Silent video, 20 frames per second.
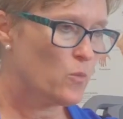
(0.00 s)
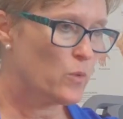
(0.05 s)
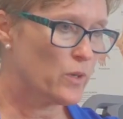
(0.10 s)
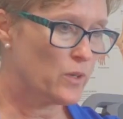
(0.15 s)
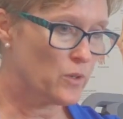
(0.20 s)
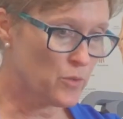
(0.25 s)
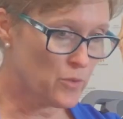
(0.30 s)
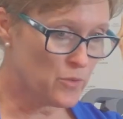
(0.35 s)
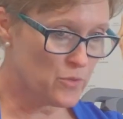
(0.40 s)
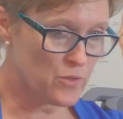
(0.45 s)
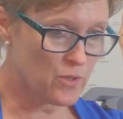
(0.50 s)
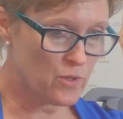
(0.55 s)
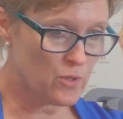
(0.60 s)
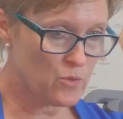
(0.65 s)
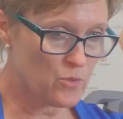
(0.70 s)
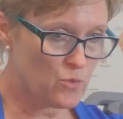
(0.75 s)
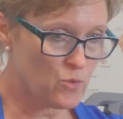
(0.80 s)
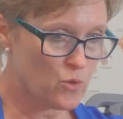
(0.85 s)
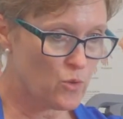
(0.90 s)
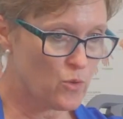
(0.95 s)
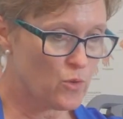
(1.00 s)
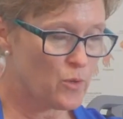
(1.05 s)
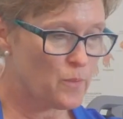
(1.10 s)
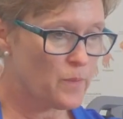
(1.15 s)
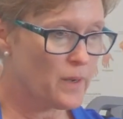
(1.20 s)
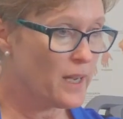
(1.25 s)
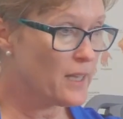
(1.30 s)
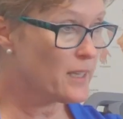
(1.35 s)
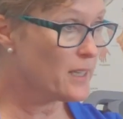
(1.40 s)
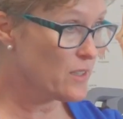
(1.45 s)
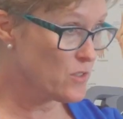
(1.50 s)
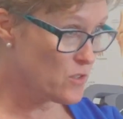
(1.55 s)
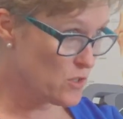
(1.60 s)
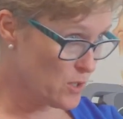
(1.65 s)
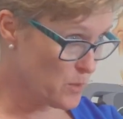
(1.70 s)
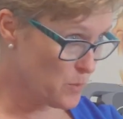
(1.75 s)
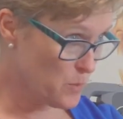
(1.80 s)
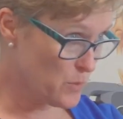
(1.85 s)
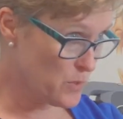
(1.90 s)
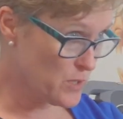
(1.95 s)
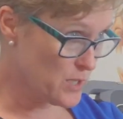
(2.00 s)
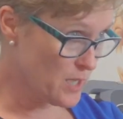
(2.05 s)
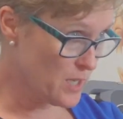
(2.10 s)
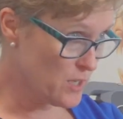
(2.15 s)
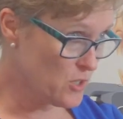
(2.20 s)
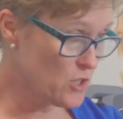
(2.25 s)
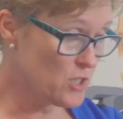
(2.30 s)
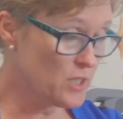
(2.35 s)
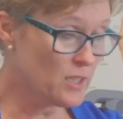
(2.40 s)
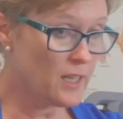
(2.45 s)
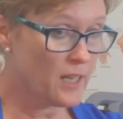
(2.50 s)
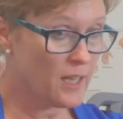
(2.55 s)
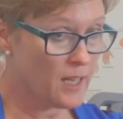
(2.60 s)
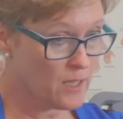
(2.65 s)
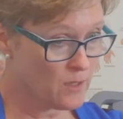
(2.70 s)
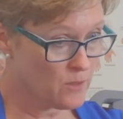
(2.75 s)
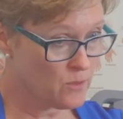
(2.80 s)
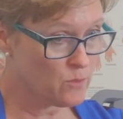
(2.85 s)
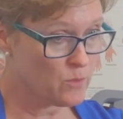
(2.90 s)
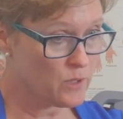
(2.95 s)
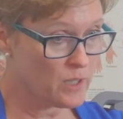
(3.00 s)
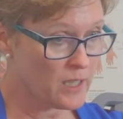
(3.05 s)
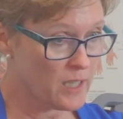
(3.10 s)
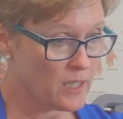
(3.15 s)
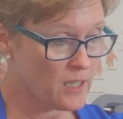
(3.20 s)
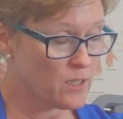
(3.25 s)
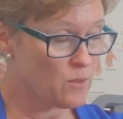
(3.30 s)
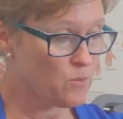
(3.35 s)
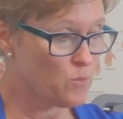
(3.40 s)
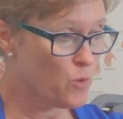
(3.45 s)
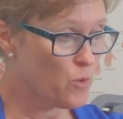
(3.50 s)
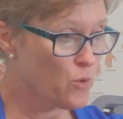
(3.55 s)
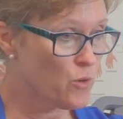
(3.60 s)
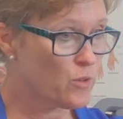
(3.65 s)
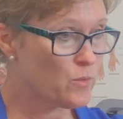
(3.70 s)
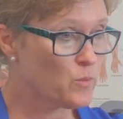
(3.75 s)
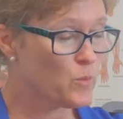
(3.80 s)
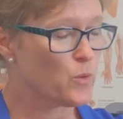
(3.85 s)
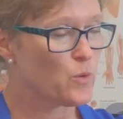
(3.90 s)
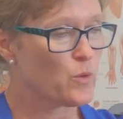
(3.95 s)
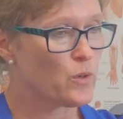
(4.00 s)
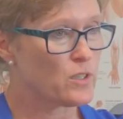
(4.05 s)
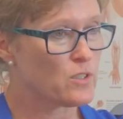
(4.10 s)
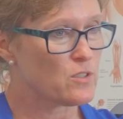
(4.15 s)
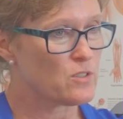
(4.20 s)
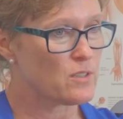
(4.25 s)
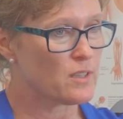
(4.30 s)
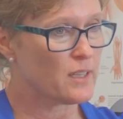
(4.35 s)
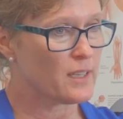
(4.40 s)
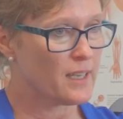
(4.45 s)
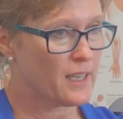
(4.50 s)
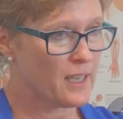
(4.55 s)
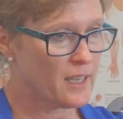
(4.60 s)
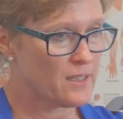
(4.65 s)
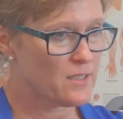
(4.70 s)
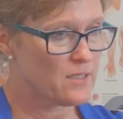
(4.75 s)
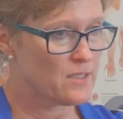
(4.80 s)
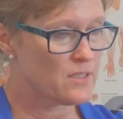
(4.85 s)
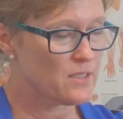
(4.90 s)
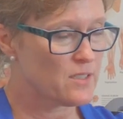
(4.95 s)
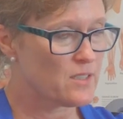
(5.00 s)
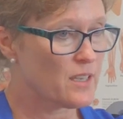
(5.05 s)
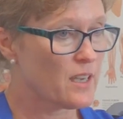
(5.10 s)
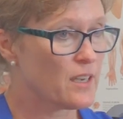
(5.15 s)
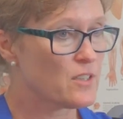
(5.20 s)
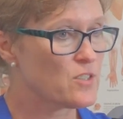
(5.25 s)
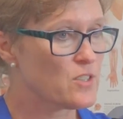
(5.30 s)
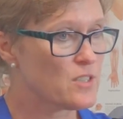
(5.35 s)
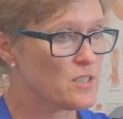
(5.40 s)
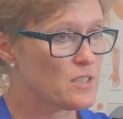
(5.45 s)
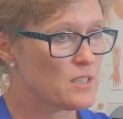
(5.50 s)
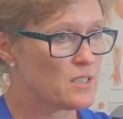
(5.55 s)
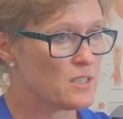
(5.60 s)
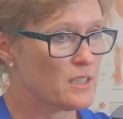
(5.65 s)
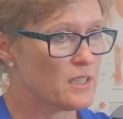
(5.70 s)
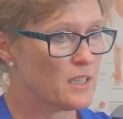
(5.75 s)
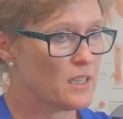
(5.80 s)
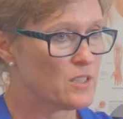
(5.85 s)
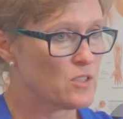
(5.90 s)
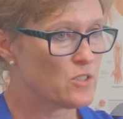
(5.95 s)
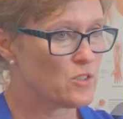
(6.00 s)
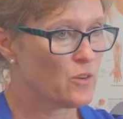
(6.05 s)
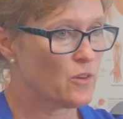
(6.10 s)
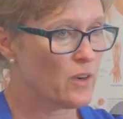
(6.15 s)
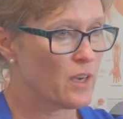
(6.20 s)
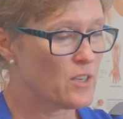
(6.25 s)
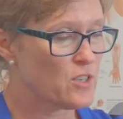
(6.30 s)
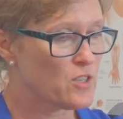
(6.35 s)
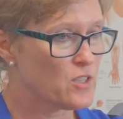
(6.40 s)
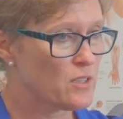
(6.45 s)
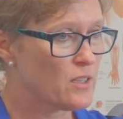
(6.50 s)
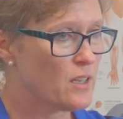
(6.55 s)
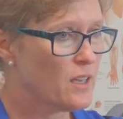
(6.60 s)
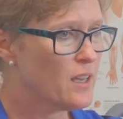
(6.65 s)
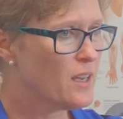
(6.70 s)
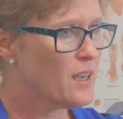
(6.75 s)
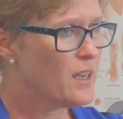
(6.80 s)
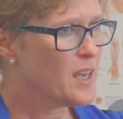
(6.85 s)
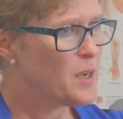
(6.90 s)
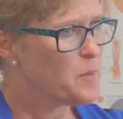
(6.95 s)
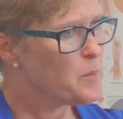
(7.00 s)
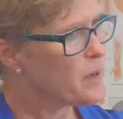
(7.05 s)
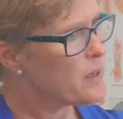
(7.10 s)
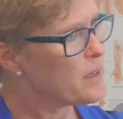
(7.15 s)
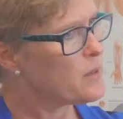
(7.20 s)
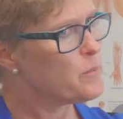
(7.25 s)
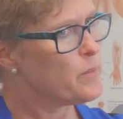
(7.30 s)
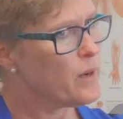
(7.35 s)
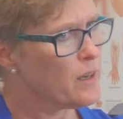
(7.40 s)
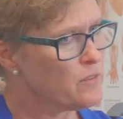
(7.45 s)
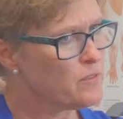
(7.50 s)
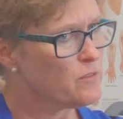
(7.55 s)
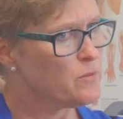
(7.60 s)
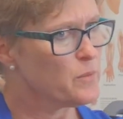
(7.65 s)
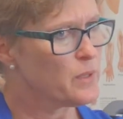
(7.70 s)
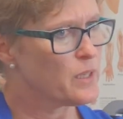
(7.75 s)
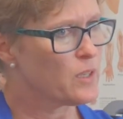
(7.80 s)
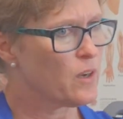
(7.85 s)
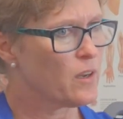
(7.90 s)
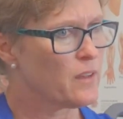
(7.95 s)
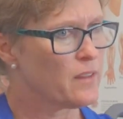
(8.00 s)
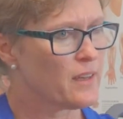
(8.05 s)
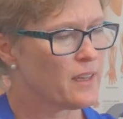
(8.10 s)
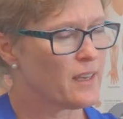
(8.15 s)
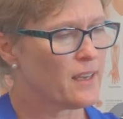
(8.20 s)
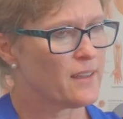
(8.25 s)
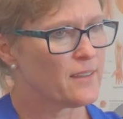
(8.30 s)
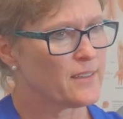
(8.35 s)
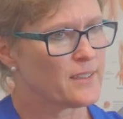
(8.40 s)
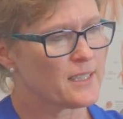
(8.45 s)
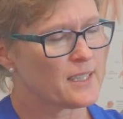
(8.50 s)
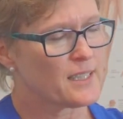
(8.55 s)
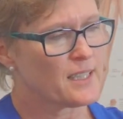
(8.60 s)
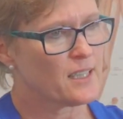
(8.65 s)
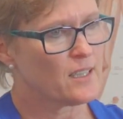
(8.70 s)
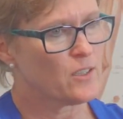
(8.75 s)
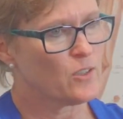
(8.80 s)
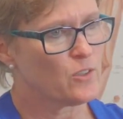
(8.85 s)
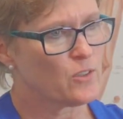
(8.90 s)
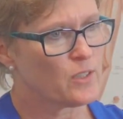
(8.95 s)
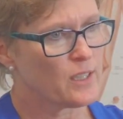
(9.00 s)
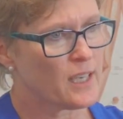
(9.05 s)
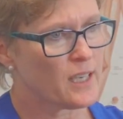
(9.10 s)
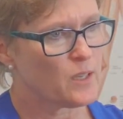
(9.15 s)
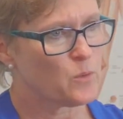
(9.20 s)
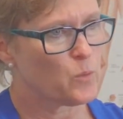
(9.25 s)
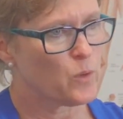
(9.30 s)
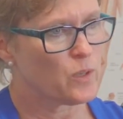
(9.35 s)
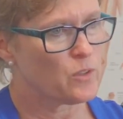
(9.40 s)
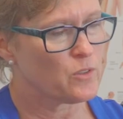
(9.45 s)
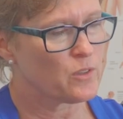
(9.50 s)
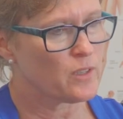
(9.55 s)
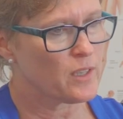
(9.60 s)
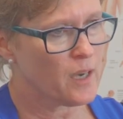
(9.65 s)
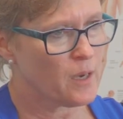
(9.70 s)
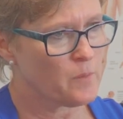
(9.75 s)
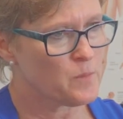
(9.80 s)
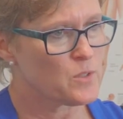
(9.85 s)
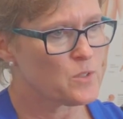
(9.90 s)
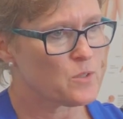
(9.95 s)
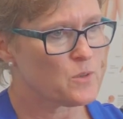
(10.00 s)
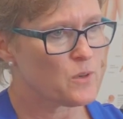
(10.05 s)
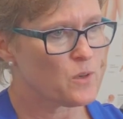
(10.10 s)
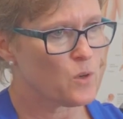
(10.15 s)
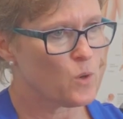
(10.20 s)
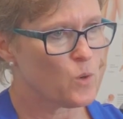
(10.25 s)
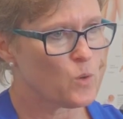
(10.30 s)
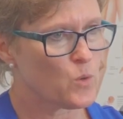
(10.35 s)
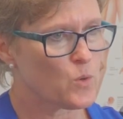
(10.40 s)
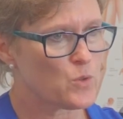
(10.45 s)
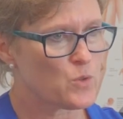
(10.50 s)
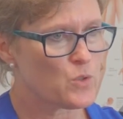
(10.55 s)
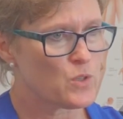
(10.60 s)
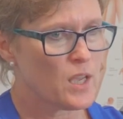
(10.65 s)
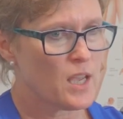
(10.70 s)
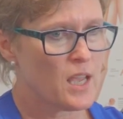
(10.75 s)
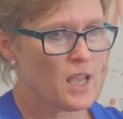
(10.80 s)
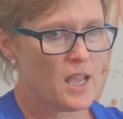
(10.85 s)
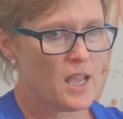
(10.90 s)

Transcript: We also talk about the interpretation, and we're getting more and more into the case discussions and the integration. But above and beyond that, the thing you get when you come to a course